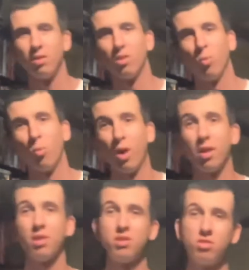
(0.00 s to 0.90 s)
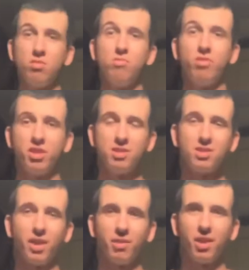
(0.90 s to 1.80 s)
one of the two
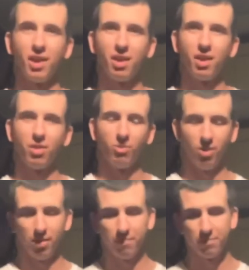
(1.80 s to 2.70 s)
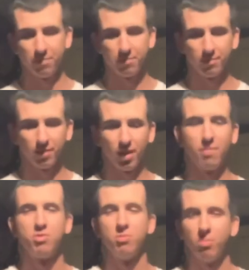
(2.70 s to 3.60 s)
reasons I would get another one.
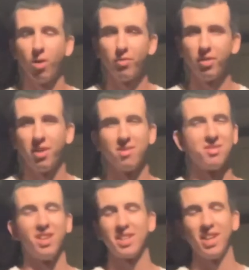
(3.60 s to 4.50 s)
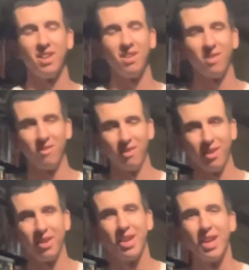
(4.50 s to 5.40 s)
On um, two more videos, not get another
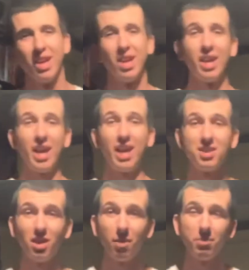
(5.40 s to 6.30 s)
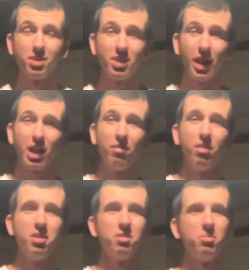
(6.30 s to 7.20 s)
one. And um, the second
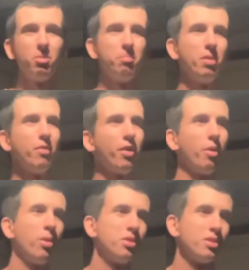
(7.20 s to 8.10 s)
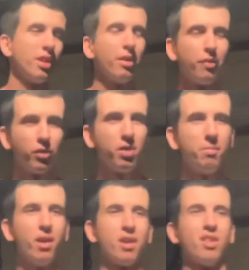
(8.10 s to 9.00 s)
reason would be if I went to, say, a flea
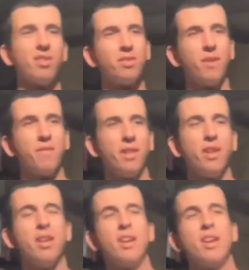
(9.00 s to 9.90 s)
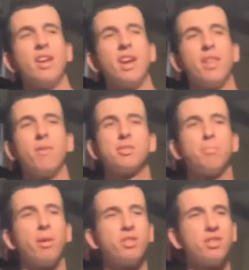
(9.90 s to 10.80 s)
market or something, and there was a
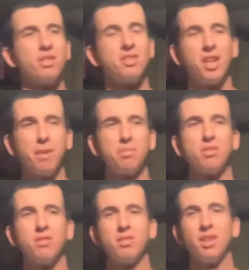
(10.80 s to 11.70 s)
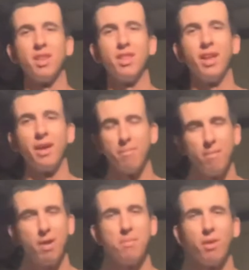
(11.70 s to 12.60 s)
bunch of just tapes just sitting there.
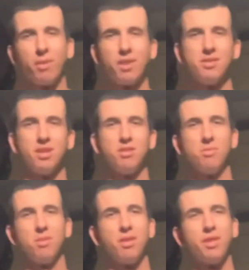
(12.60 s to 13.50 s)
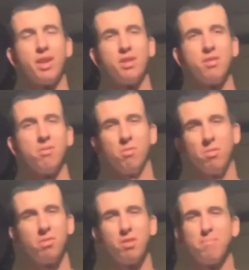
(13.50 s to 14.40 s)
Maybe I would consider doing a thing too.
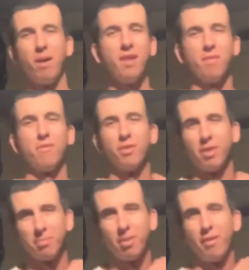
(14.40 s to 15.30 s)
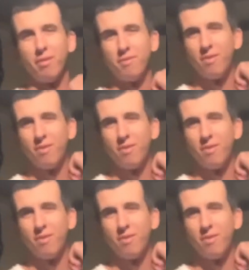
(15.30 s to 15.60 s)
You can buy them for like probably